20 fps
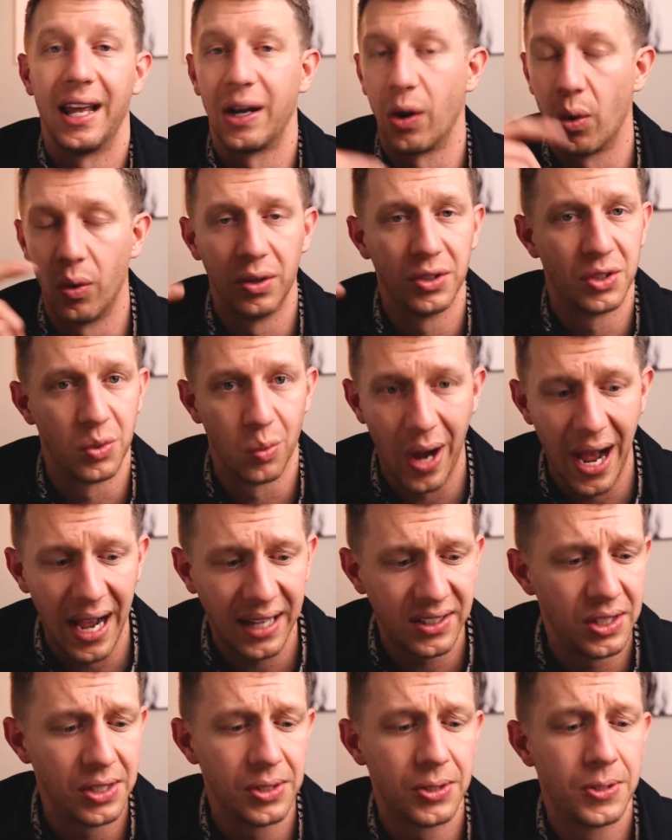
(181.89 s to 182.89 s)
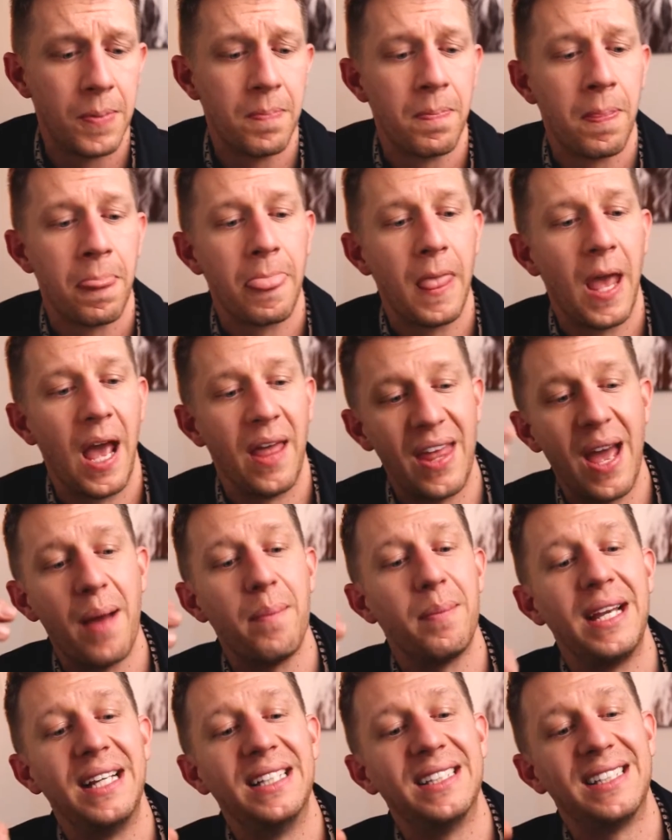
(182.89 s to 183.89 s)
like oils and waxes. And
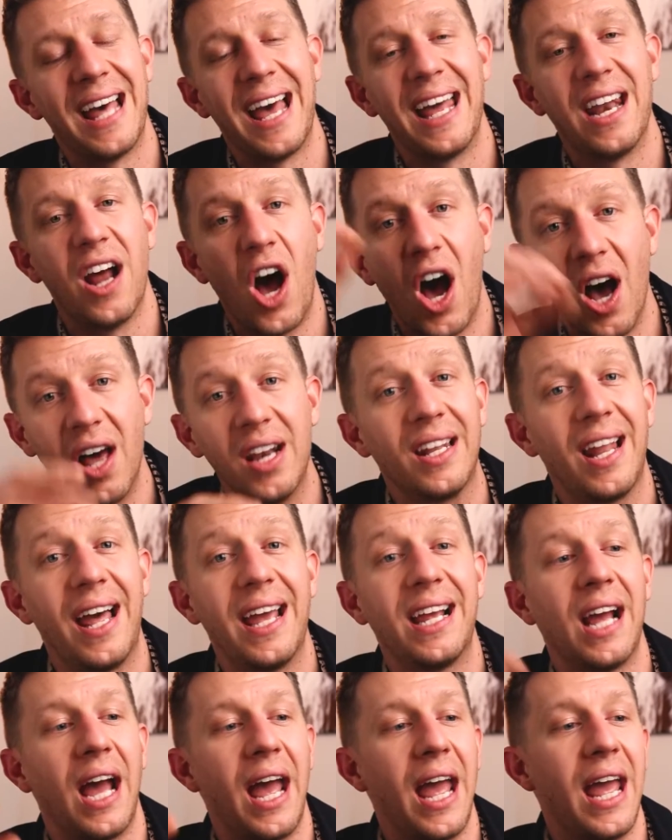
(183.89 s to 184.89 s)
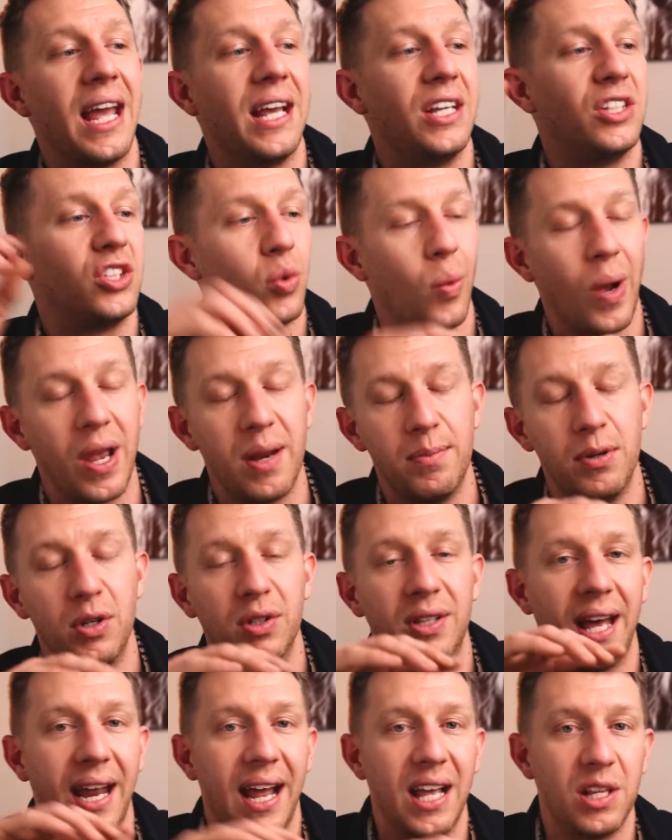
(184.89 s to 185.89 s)
that means that unlike a suede
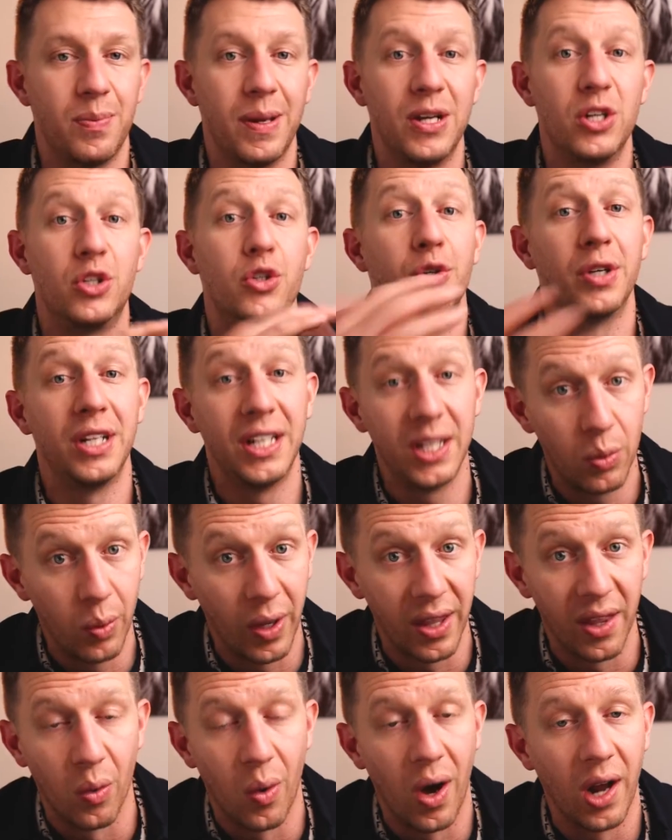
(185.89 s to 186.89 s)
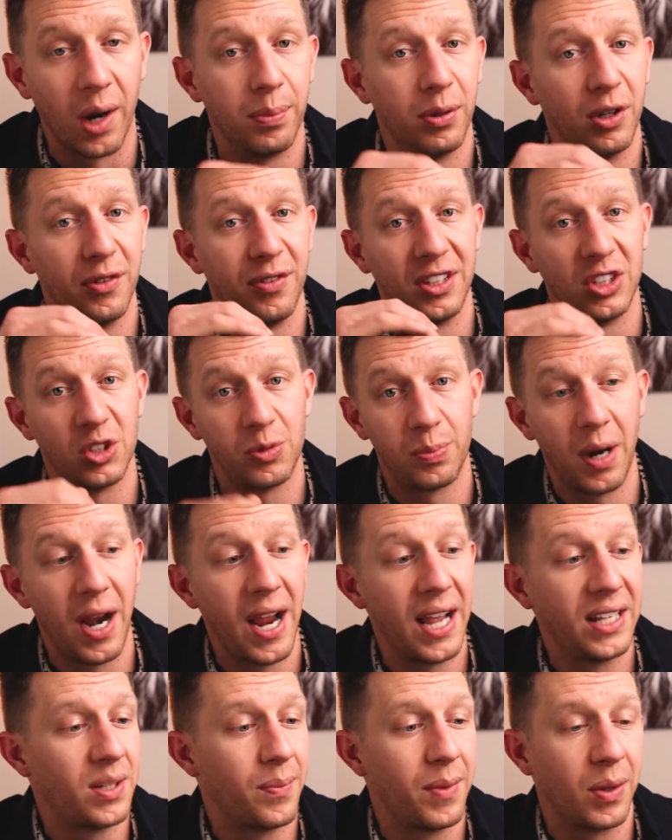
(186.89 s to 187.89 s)
boot that has been treated with a waterproofing
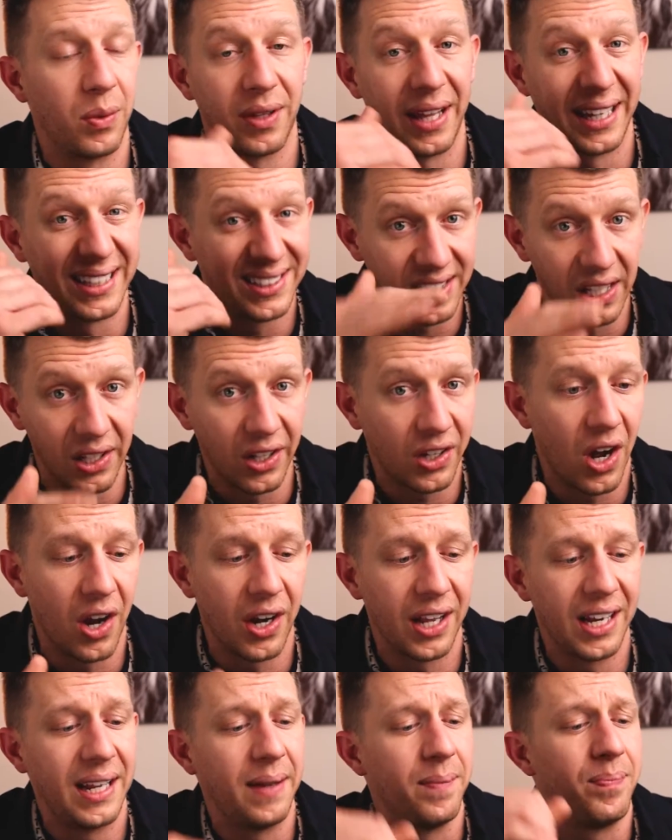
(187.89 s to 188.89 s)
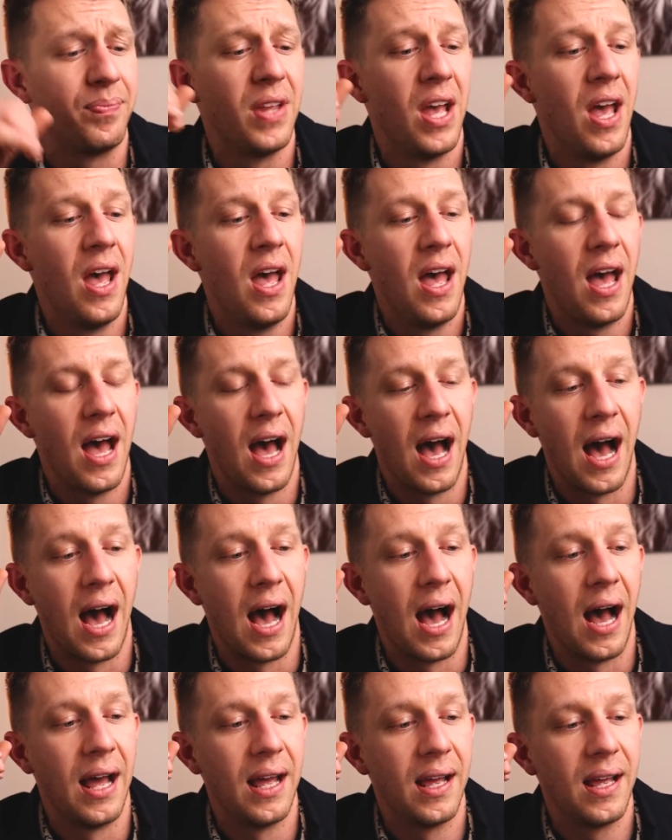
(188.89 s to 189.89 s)
spray, something with like silicone in it,
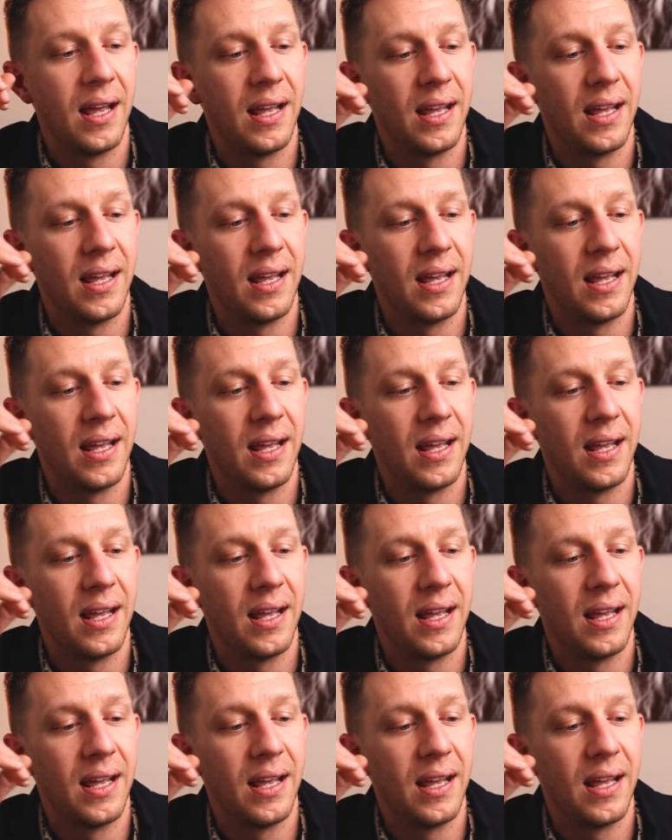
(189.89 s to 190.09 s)
uh,